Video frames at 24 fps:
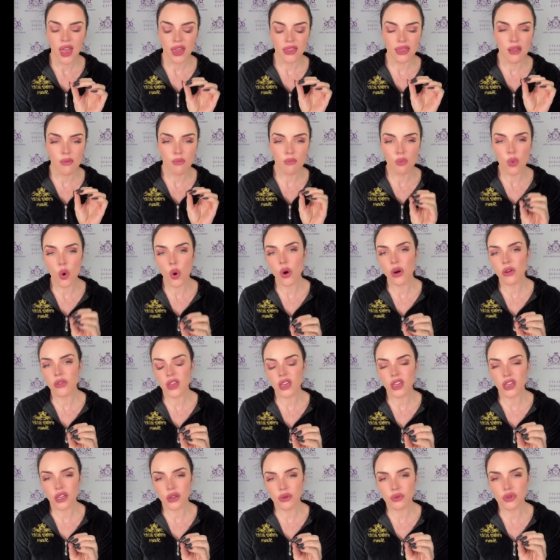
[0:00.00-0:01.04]
And the more
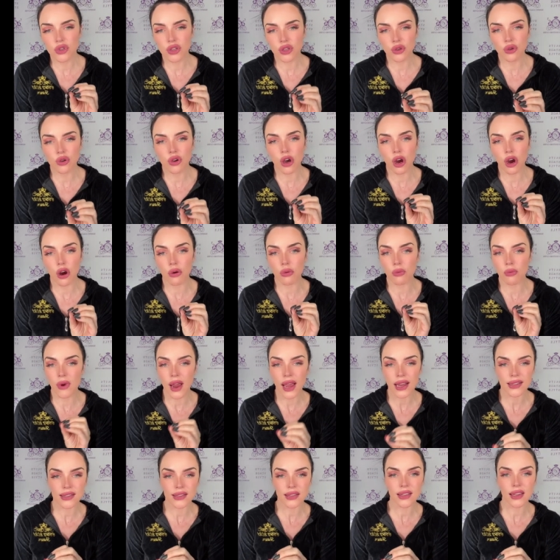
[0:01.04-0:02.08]
that you do
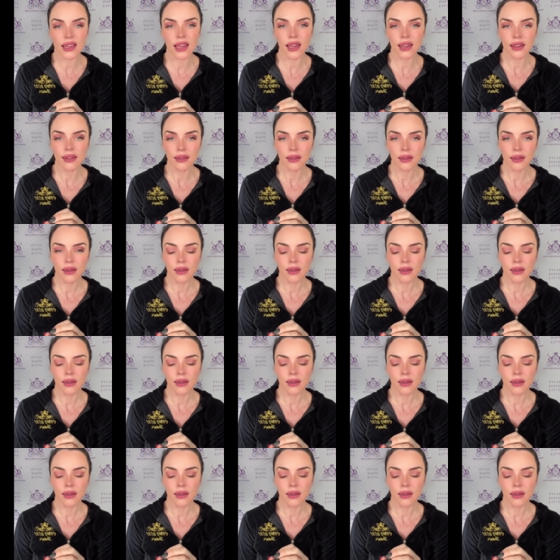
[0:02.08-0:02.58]
correctly,